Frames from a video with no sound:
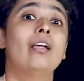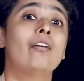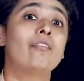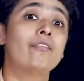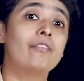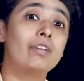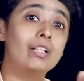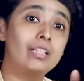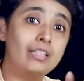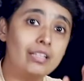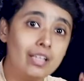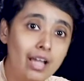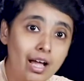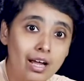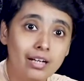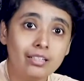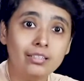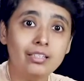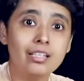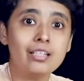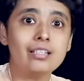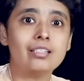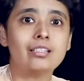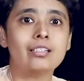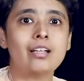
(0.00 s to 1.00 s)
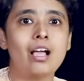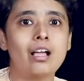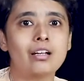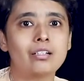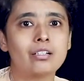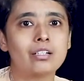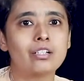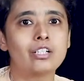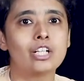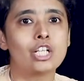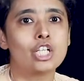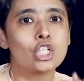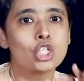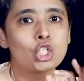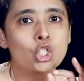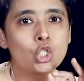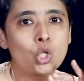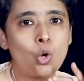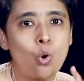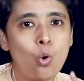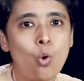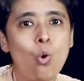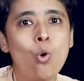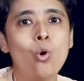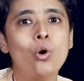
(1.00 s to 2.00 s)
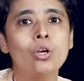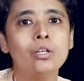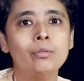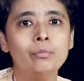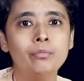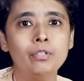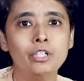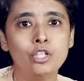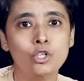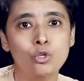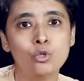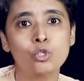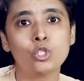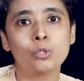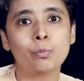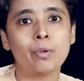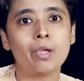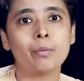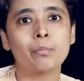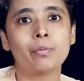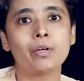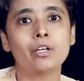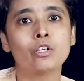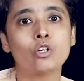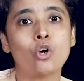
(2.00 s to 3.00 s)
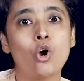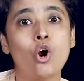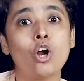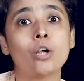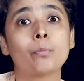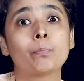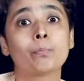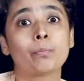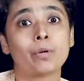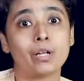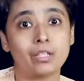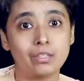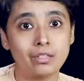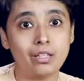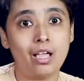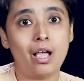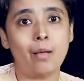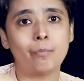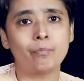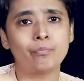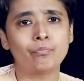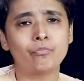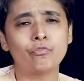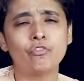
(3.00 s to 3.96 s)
Vidyarthi started his own newspaper called Pratap,